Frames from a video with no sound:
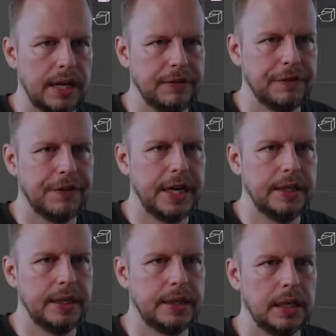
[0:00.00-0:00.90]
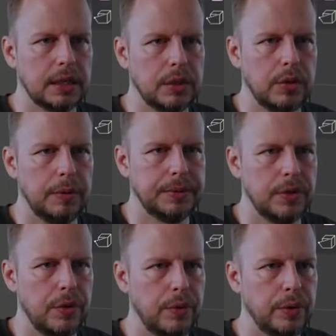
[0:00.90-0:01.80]
I'll have to find here. I'll go up to
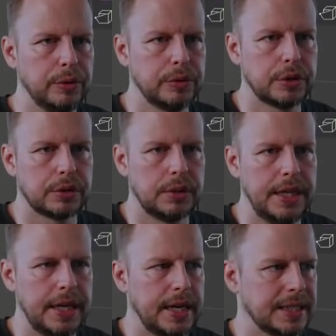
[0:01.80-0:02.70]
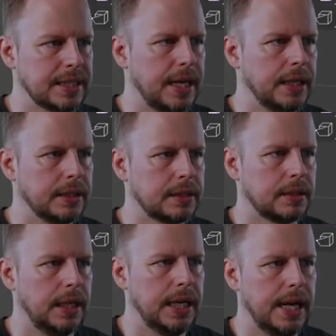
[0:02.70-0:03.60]
the root and then assign it.
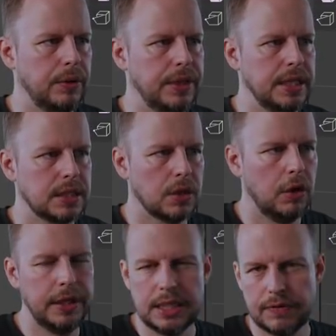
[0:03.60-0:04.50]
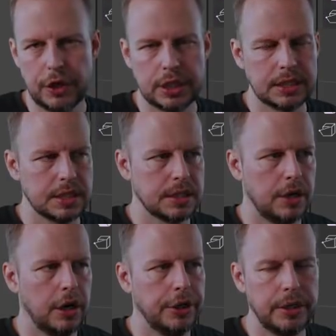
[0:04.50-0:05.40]
And now all these vertices
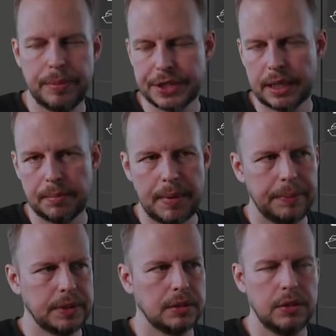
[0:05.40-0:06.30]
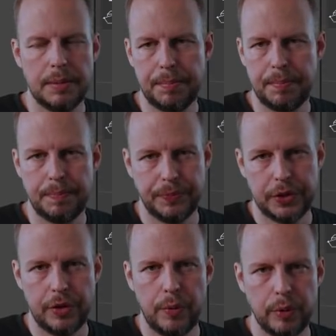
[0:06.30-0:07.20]
are 100% mapped to the
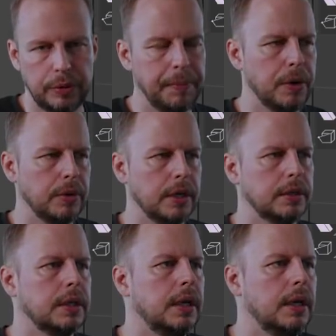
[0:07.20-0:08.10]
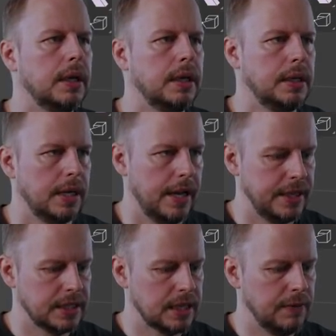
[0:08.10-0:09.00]
to the root bone here. And
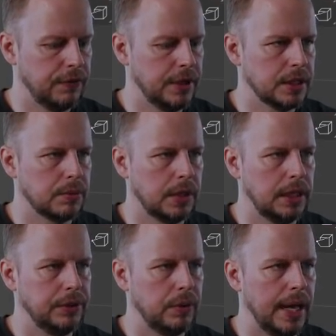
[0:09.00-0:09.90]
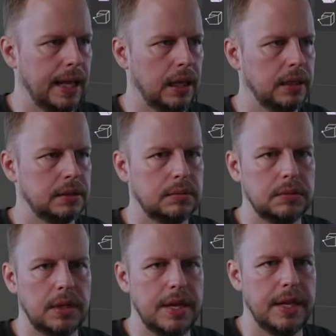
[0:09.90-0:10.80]
then same for this one, I'll do L,
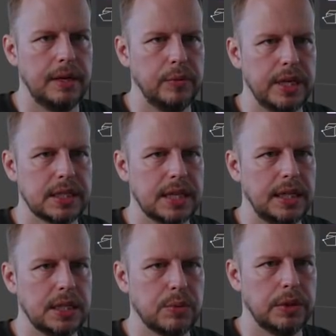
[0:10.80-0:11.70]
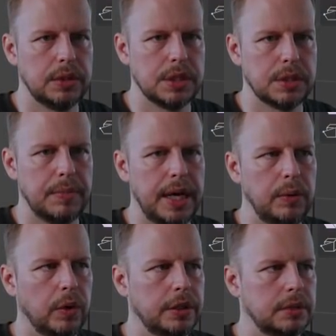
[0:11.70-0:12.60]
and then we assign this one to spine
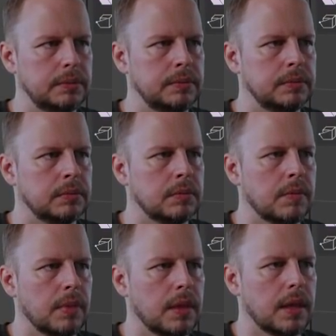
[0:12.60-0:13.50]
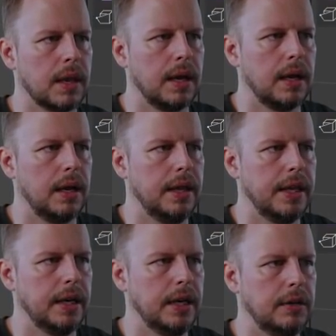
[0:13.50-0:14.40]
1. And
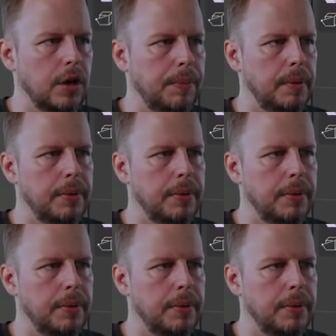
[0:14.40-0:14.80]
then here, upper